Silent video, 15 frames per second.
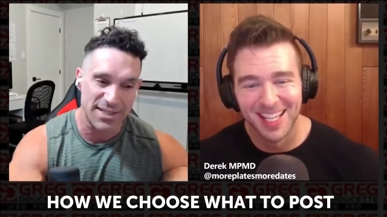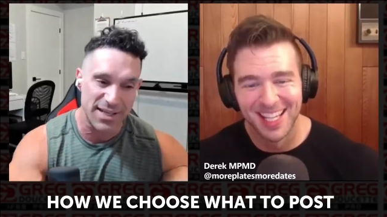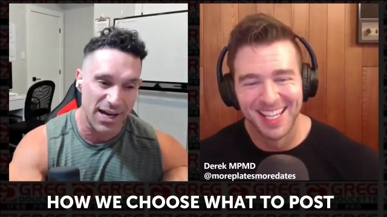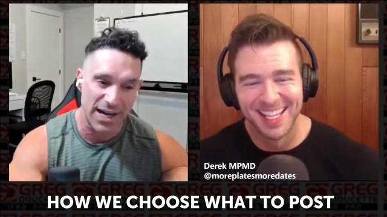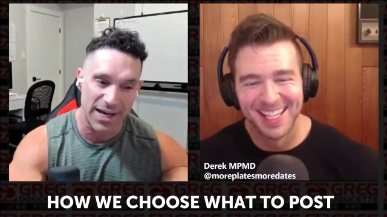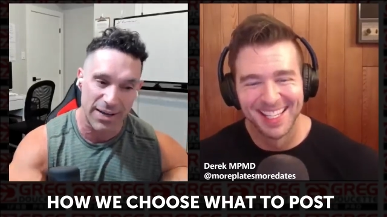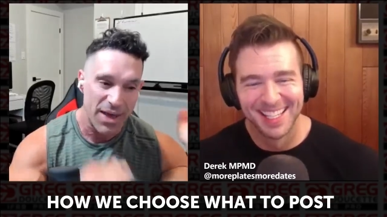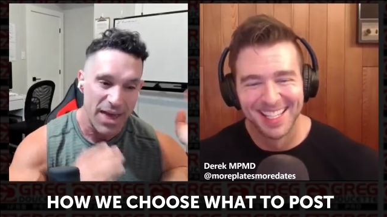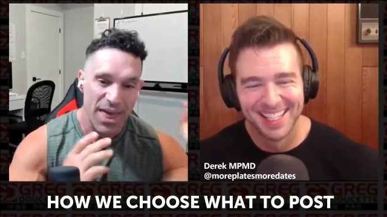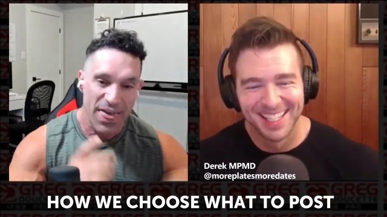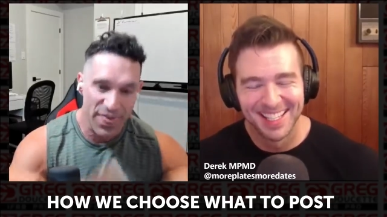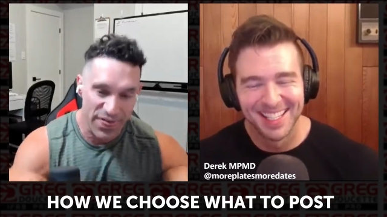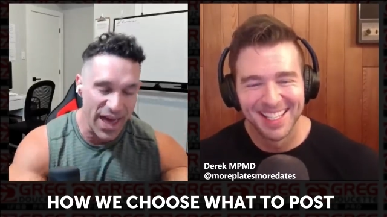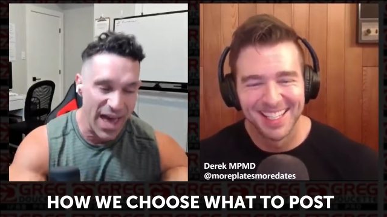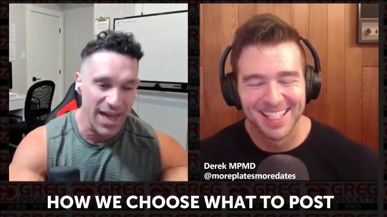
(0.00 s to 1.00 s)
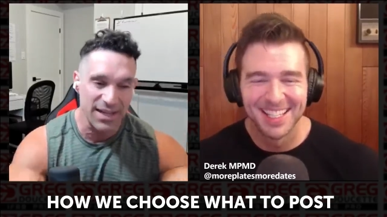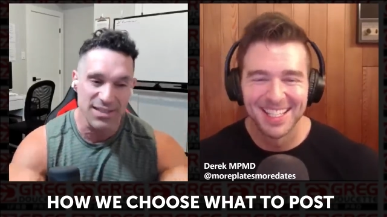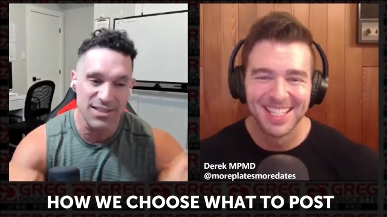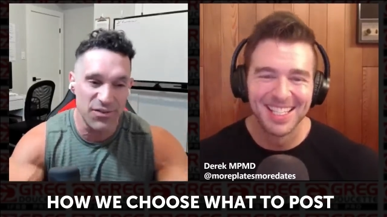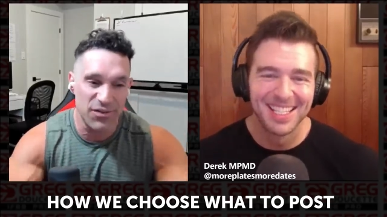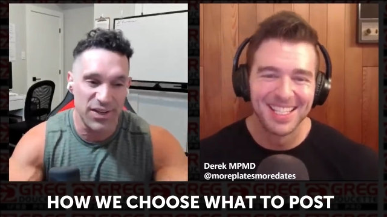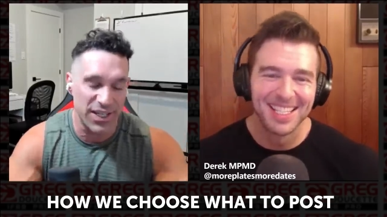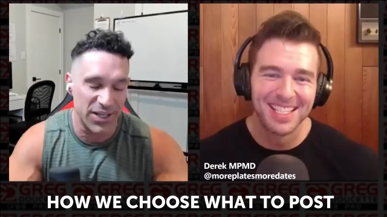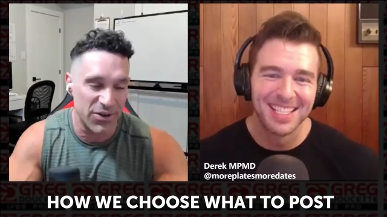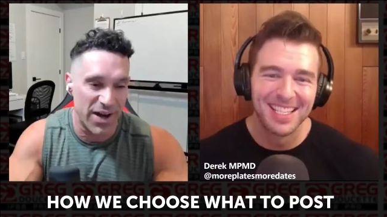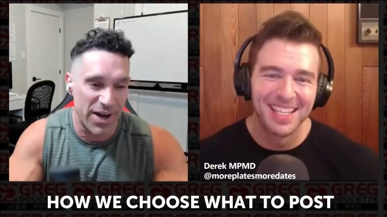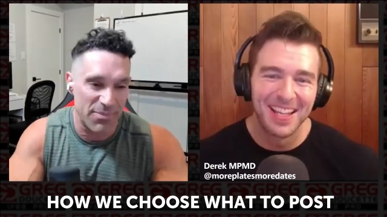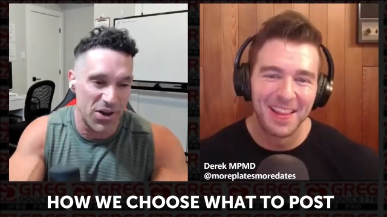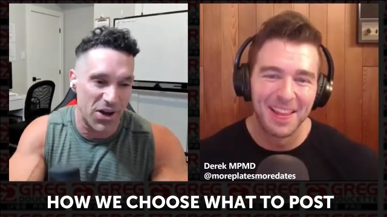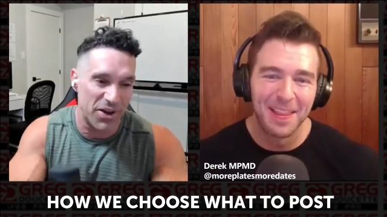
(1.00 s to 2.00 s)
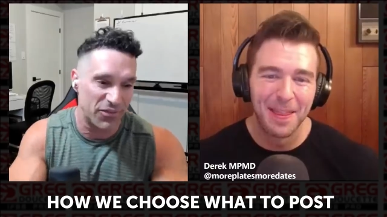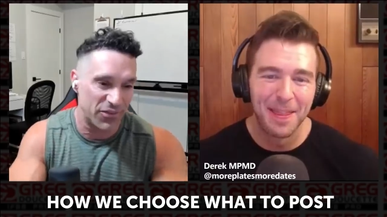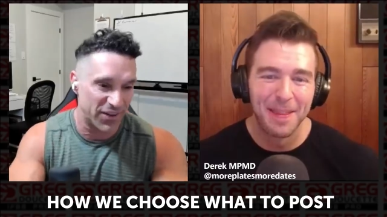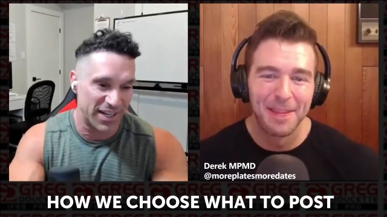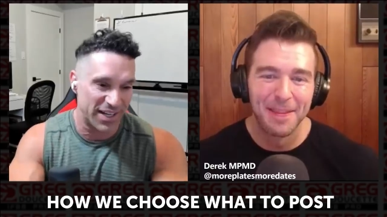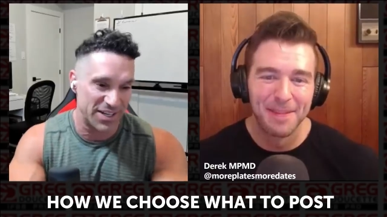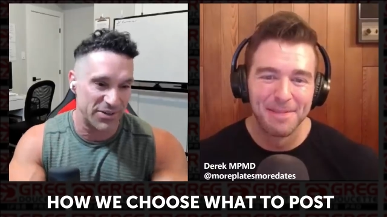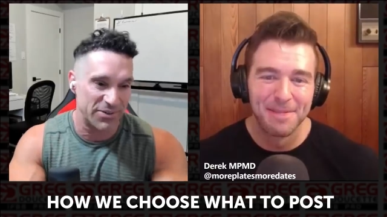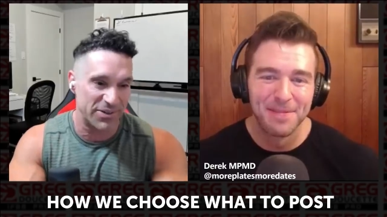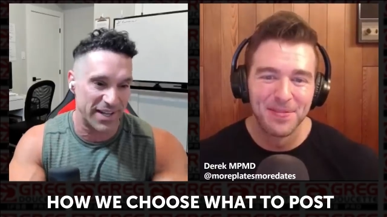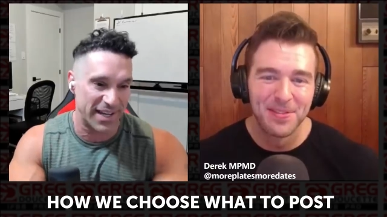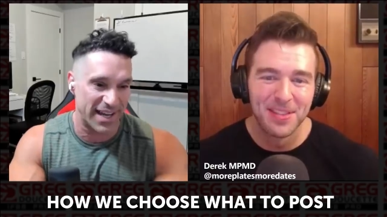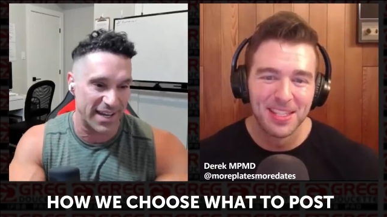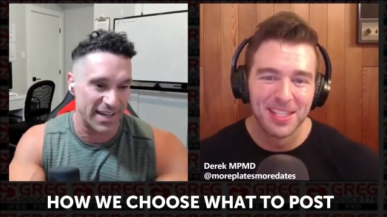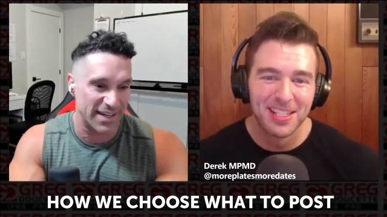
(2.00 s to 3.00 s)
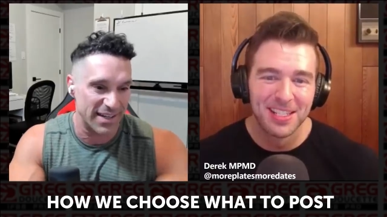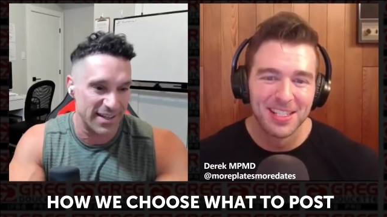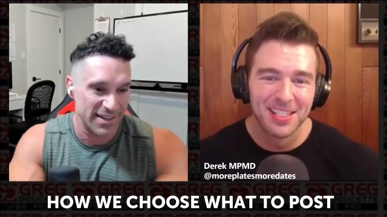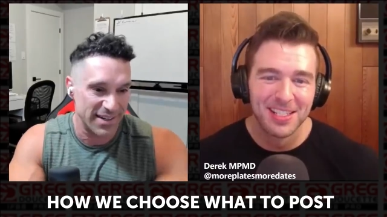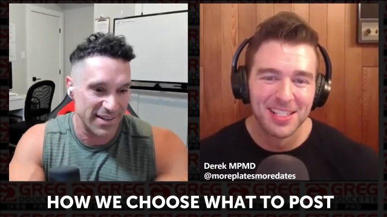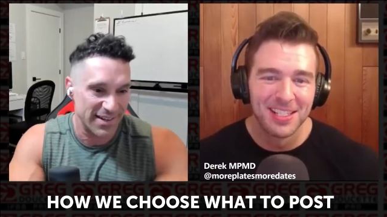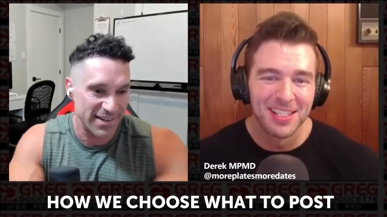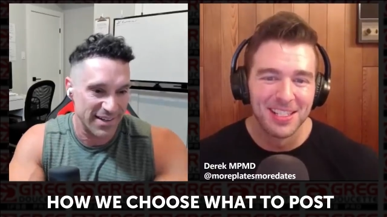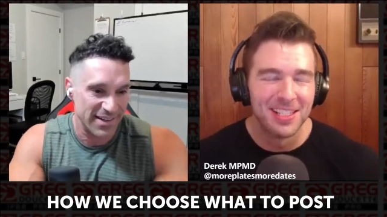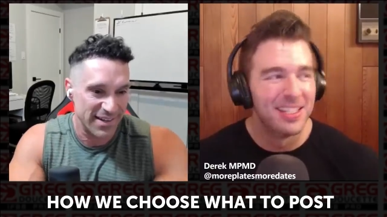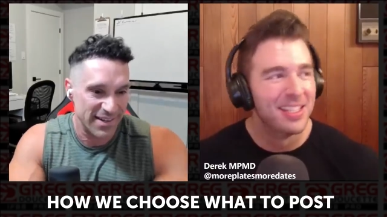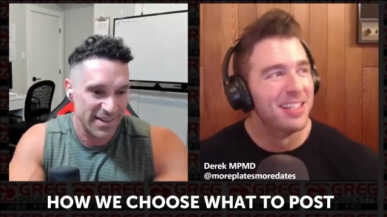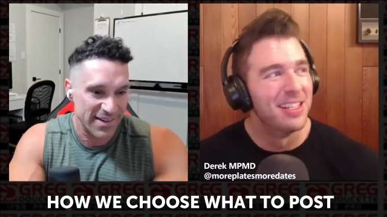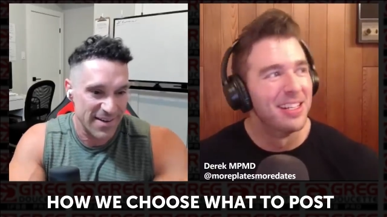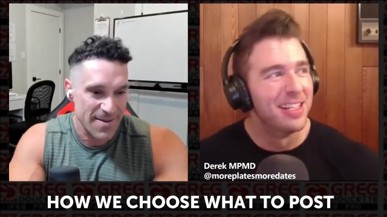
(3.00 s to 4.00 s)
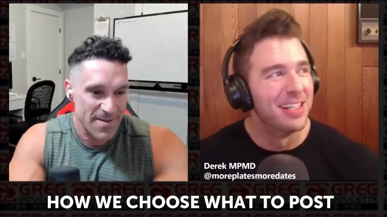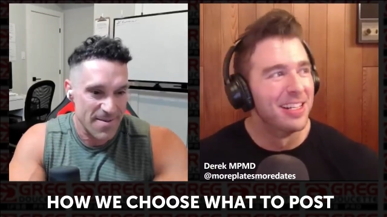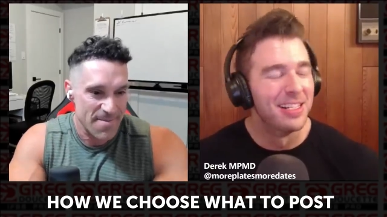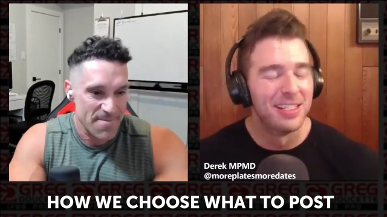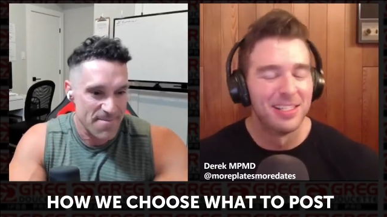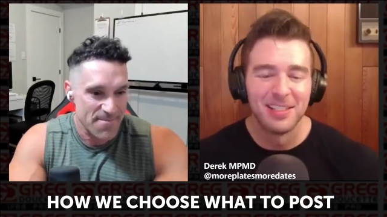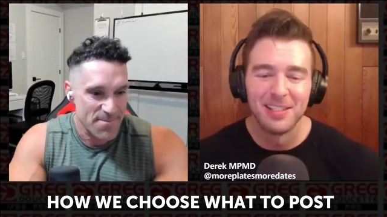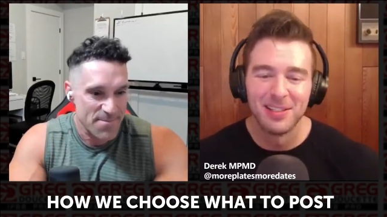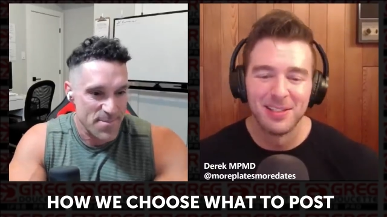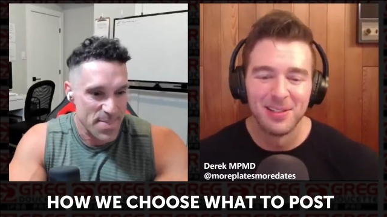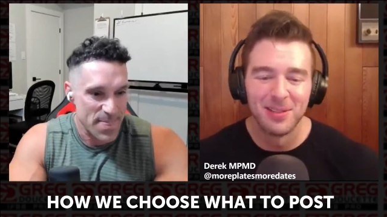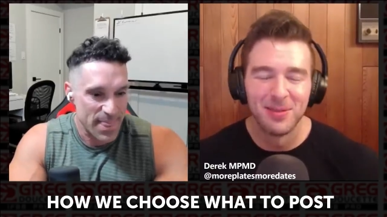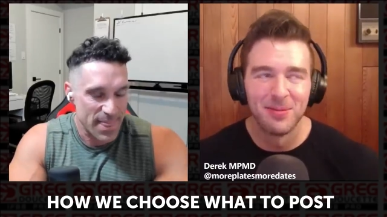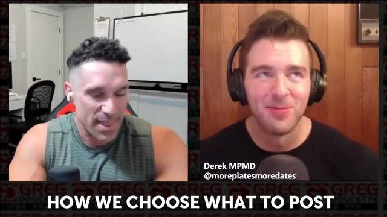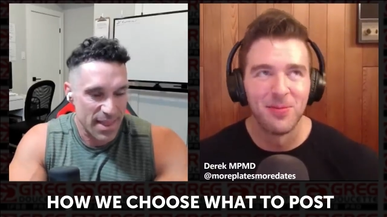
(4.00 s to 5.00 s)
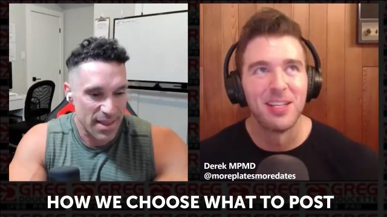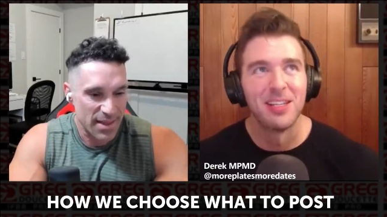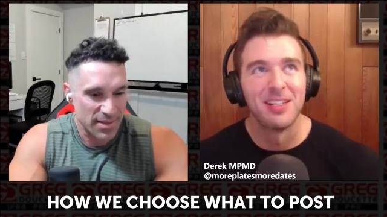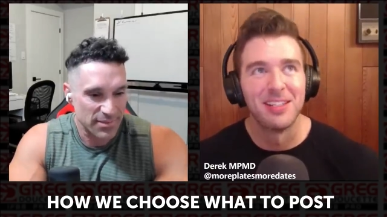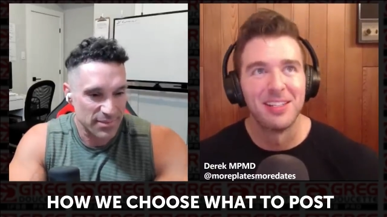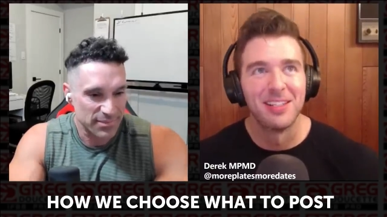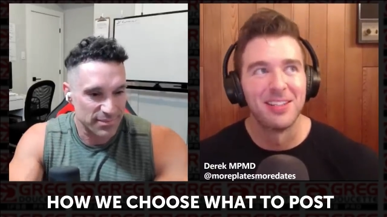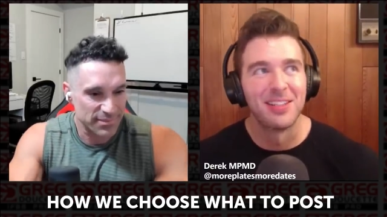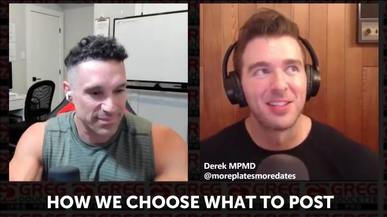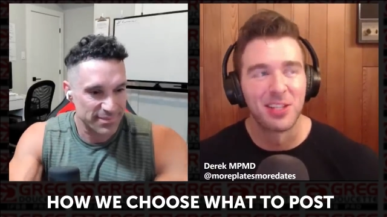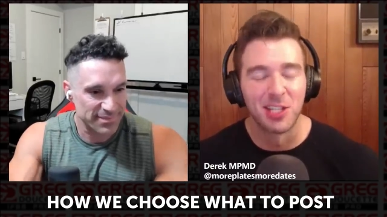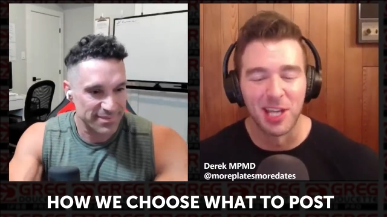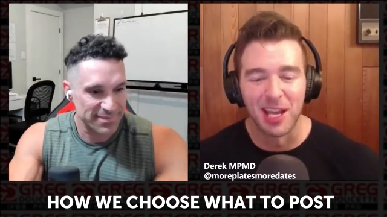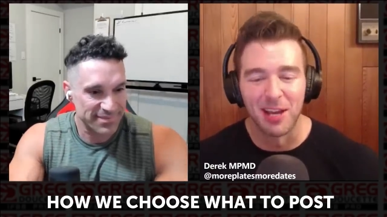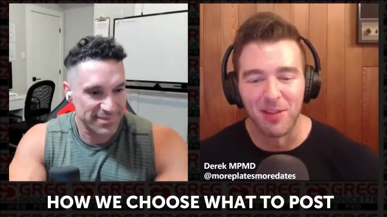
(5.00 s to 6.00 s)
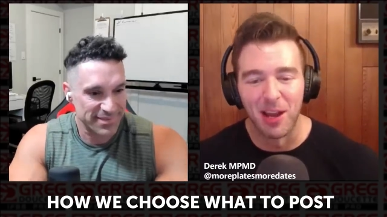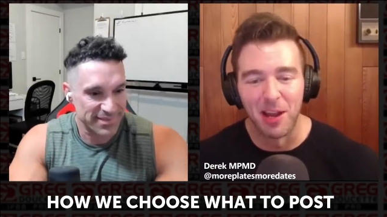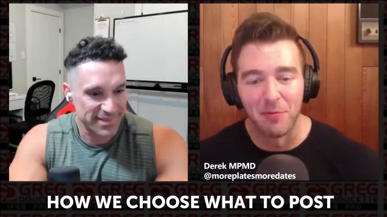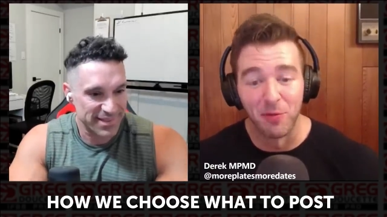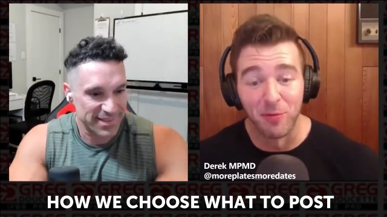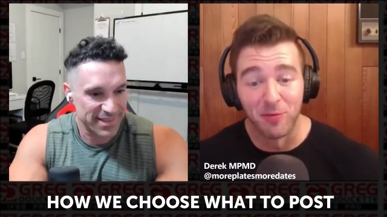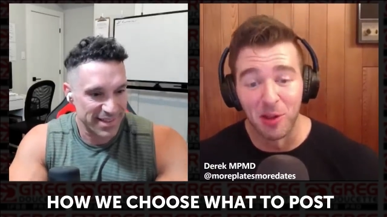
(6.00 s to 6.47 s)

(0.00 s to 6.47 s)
Speaker 1: time, that is the video I'm not freaking doing
Speaker 2: again. Um, because uh, I have I have over a